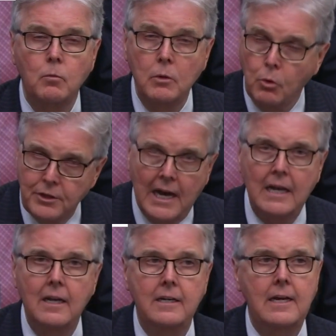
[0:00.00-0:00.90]
We will
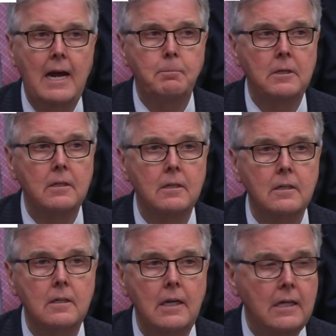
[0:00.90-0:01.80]
not let it happen.
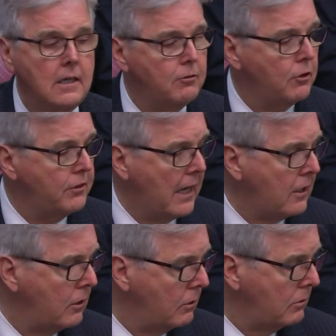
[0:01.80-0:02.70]
And Governor,
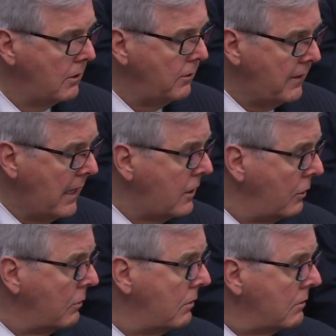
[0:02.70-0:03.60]
thank you.
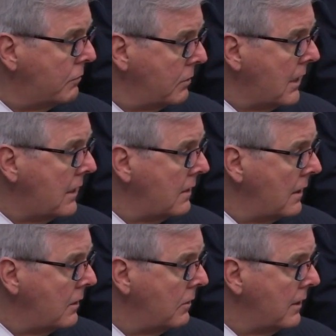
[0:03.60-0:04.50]
Thank you for taking the
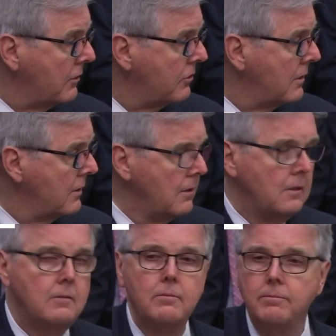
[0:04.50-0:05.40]
lead on this. Thank you.
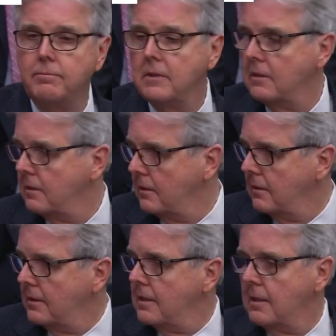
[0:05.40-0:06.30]

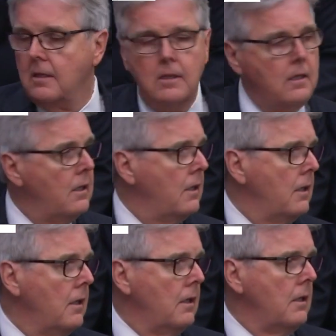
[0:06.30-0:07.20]
Now,
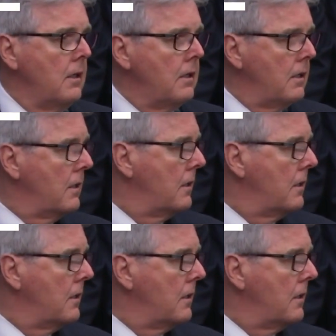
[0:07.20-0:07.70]
Speaker Dave Feeling.